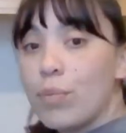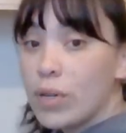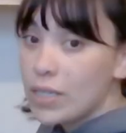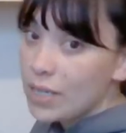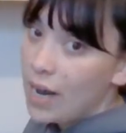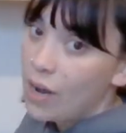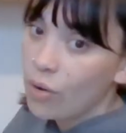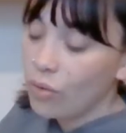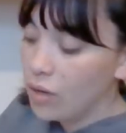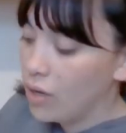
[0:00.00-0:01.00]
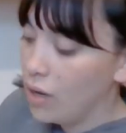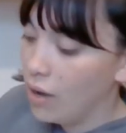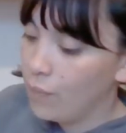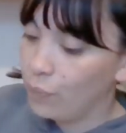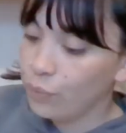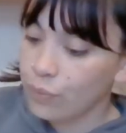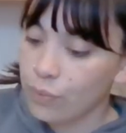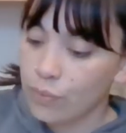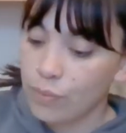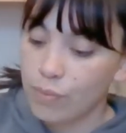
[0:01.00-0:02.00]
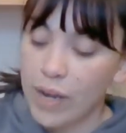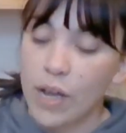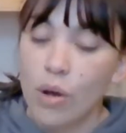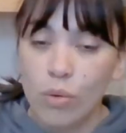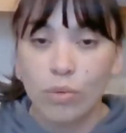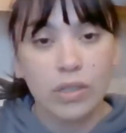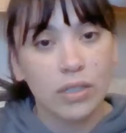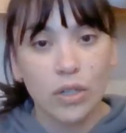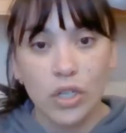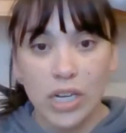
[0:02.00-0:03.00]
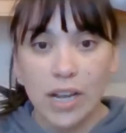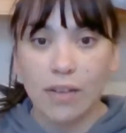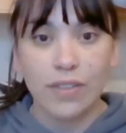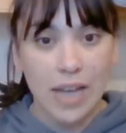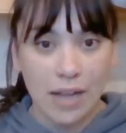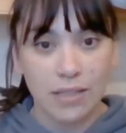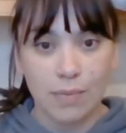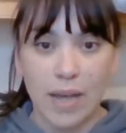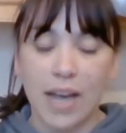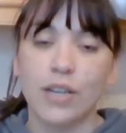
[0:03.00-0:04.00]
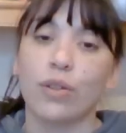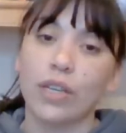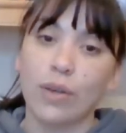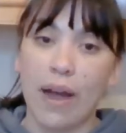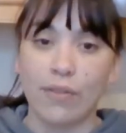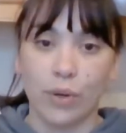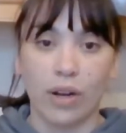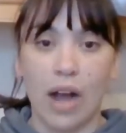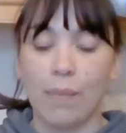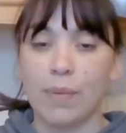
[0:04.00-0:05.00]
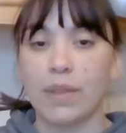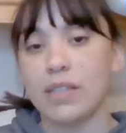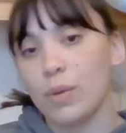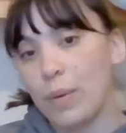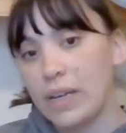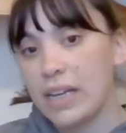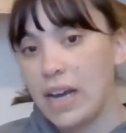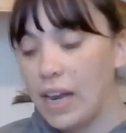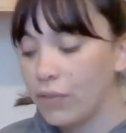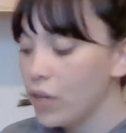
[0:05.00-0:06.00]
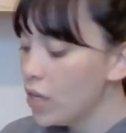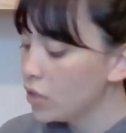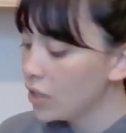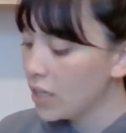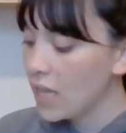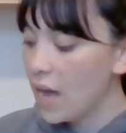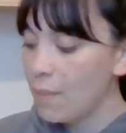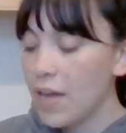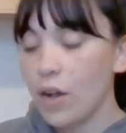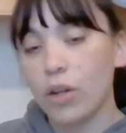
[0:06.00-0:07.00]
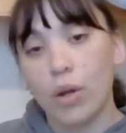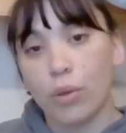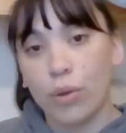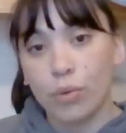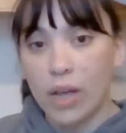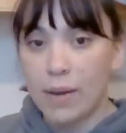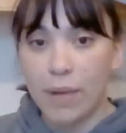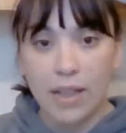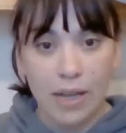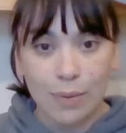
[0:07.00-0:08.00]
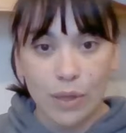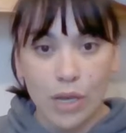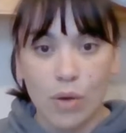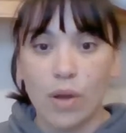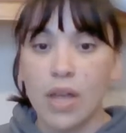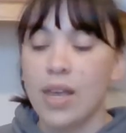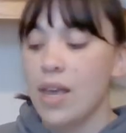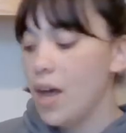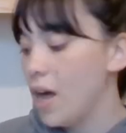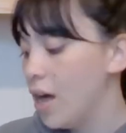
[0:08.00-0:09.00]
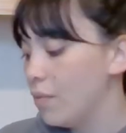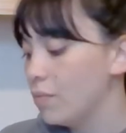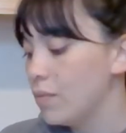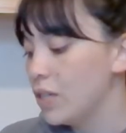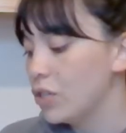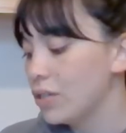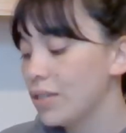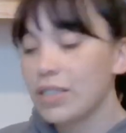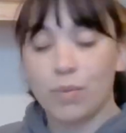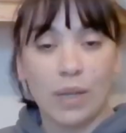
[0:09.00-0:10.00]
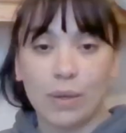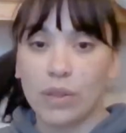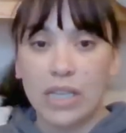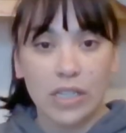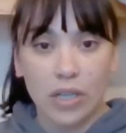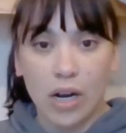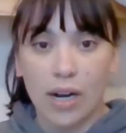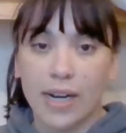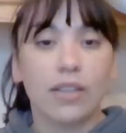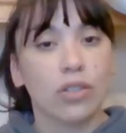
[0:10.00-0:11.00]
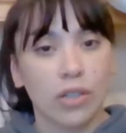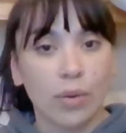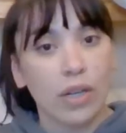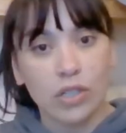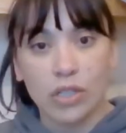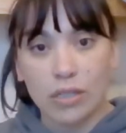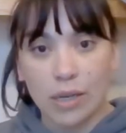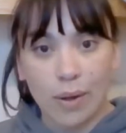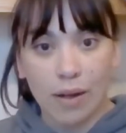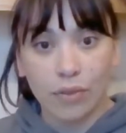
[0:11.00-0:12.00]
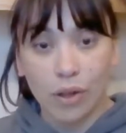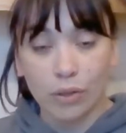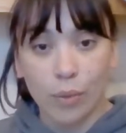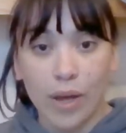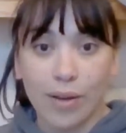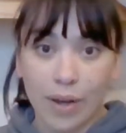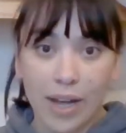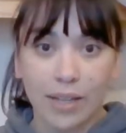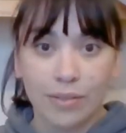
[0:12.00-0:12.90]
printed out my own little sheet of the estimate. I know that you have your copy, but this way we can kind of look at them and I'll go through line by line with you and just explain what things are, answer any questions that you have along the way, okay?